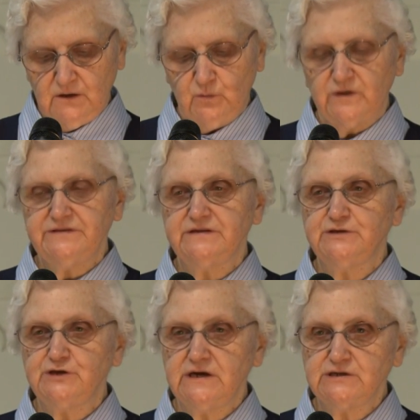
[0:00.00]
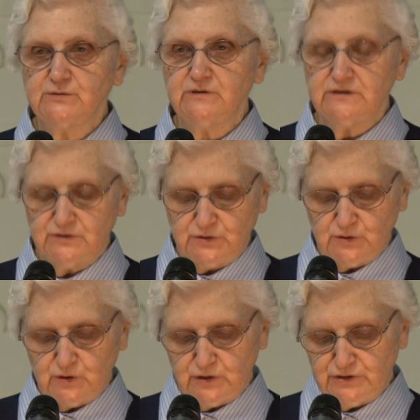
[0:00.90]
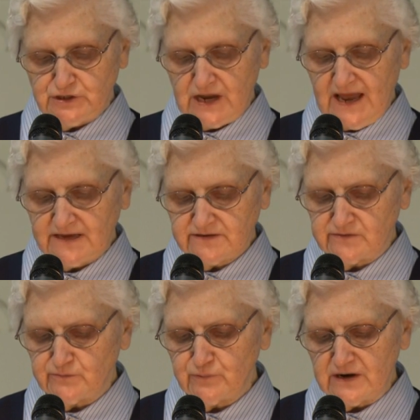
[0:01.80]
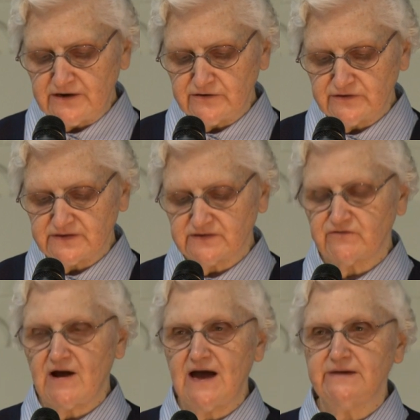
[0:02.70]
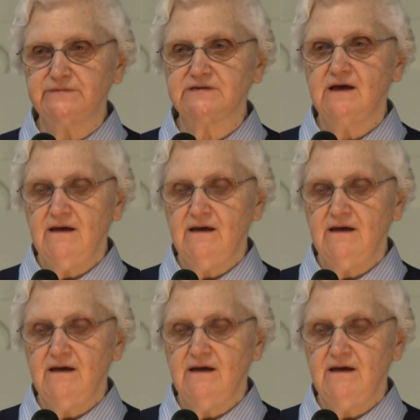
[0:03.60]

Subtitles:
what the Jesuit George Aschenbrenner describes